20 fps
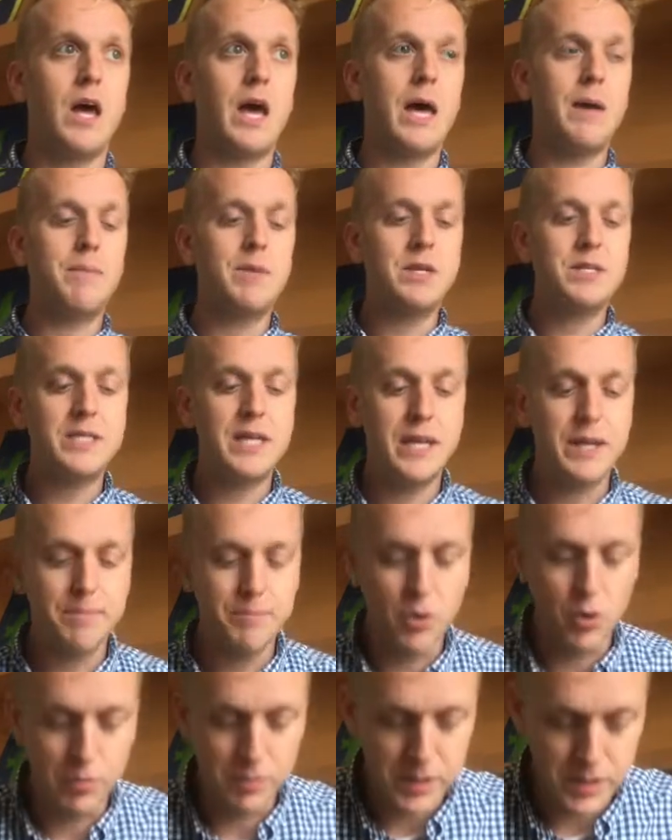I'm going to take a
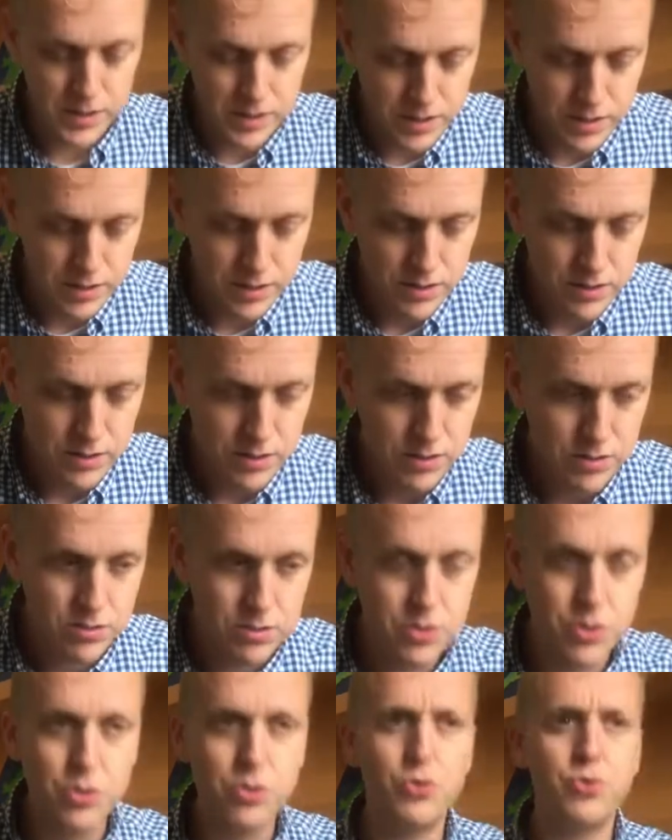moment
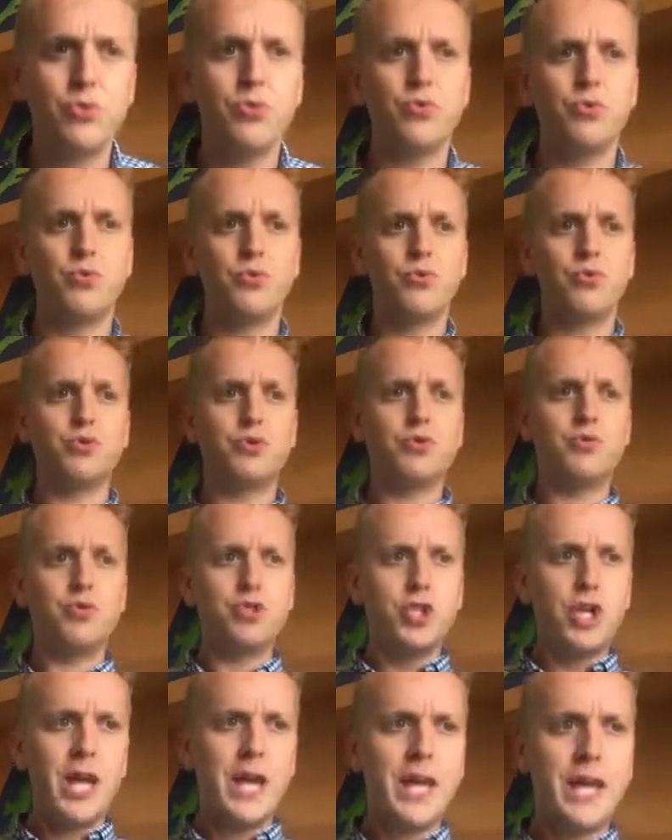to
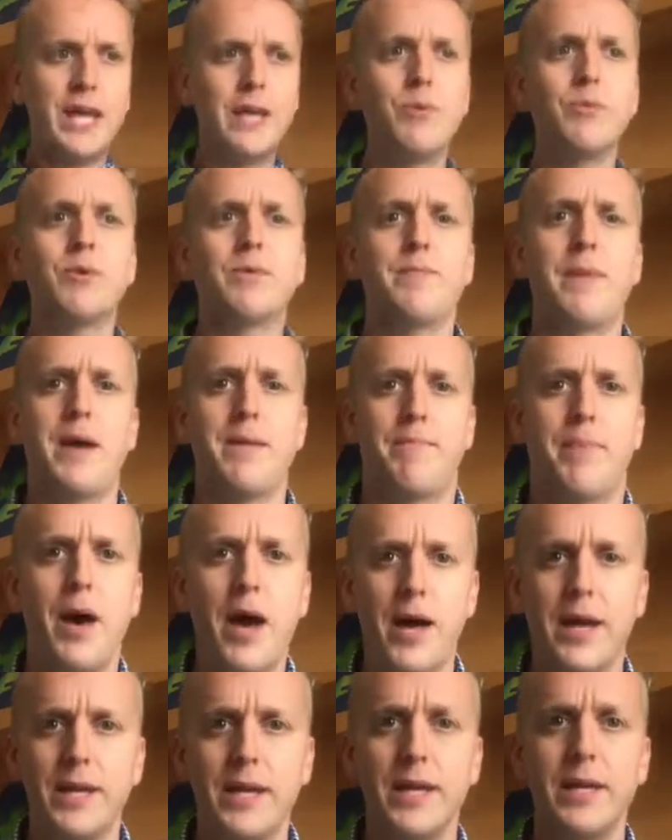check in with my
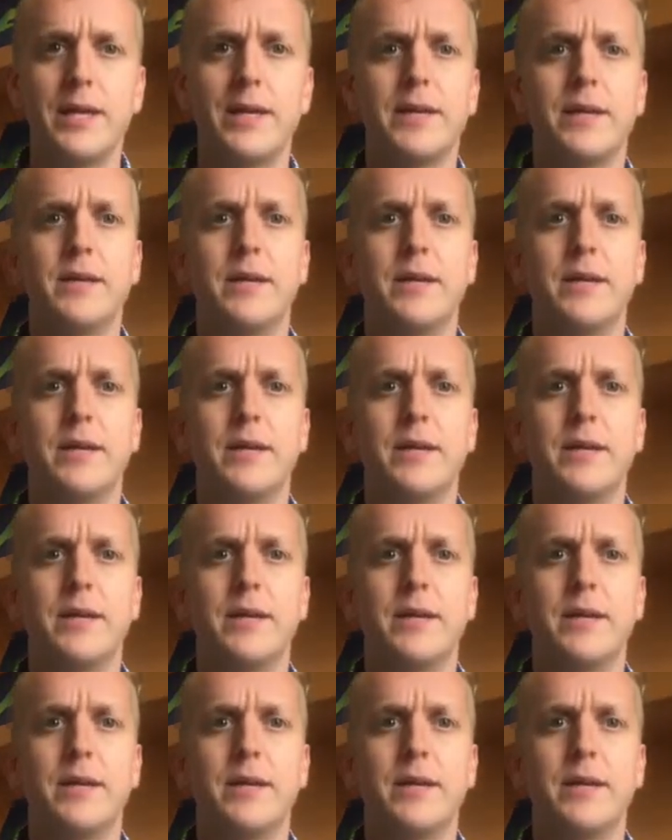body,